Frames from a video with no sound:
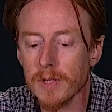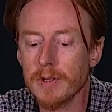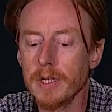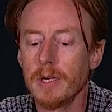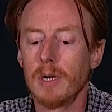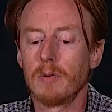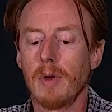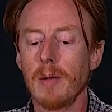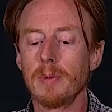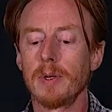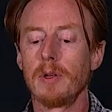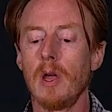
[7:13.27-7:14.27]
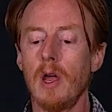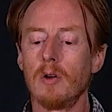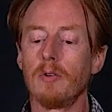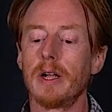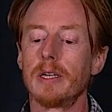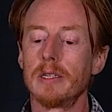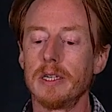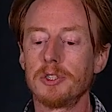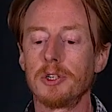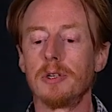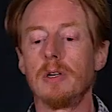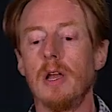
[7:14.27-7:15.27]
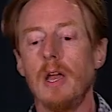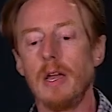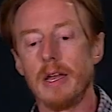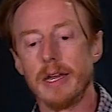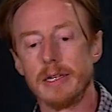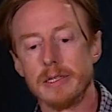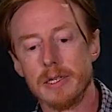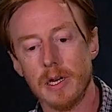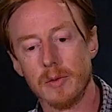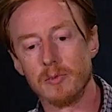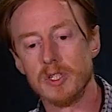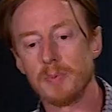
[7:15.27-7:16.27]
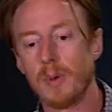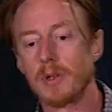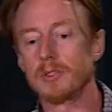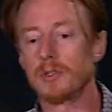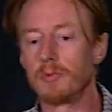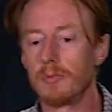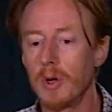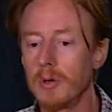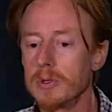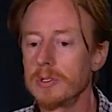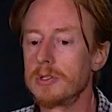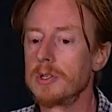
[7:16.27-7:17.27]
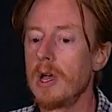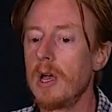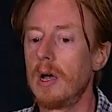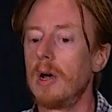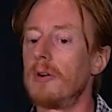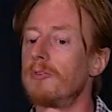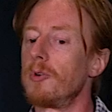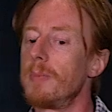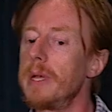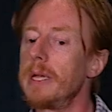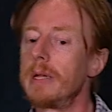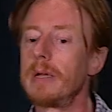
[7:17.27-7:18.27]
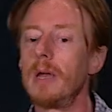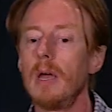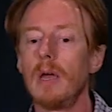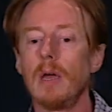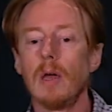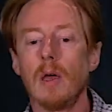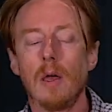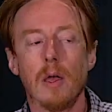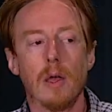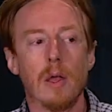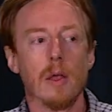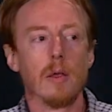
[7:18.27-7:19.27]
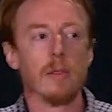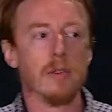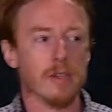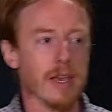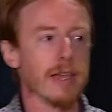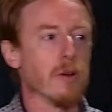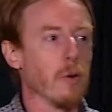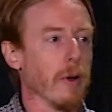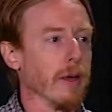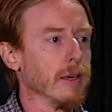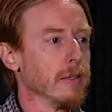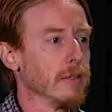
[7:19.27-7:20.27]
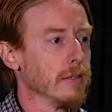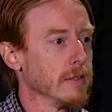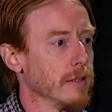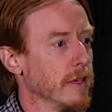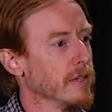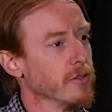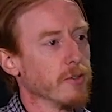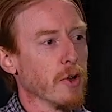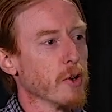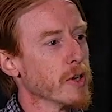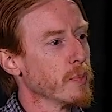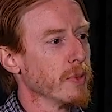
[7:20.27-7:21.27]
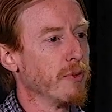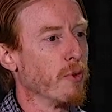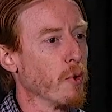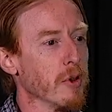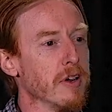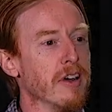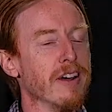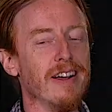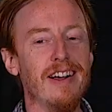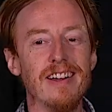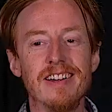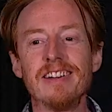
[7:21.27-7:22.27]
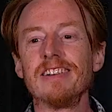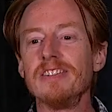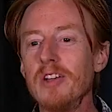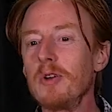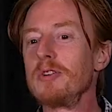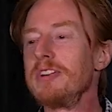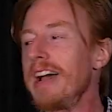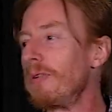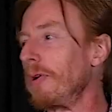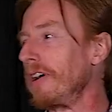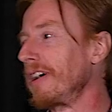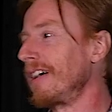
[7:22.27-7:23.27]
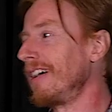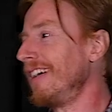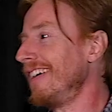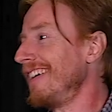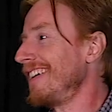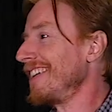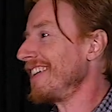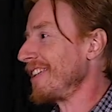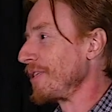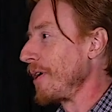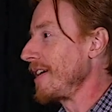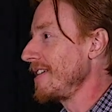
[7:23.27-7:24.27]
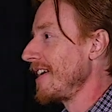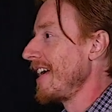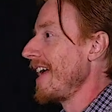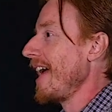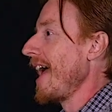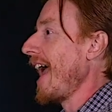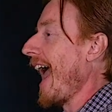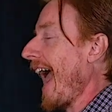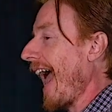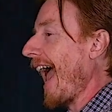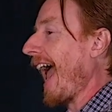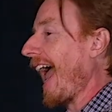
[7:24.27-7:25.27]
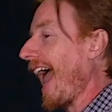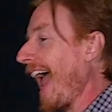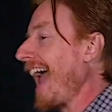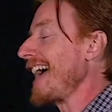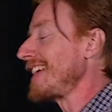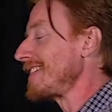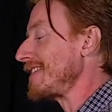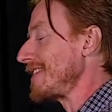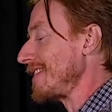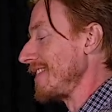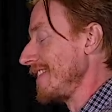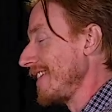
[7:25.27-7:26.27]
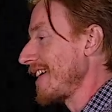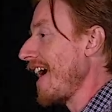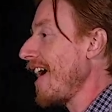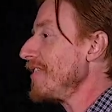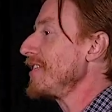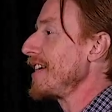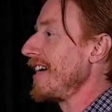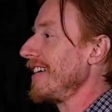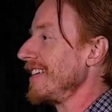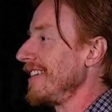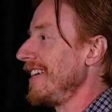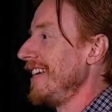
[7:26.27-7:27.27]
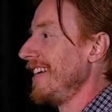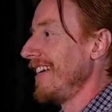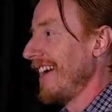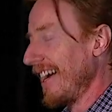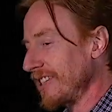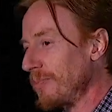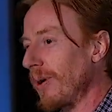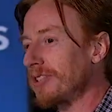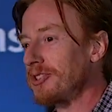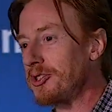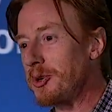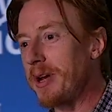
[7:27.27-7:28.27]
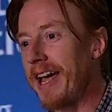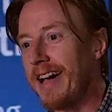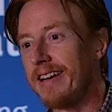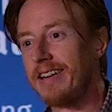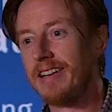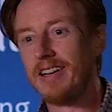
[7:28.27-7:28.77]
The rapid recognition and response to rogues, for me, the takeaway, and you've heard it before, know your network, right? And the caveat, as much as you can,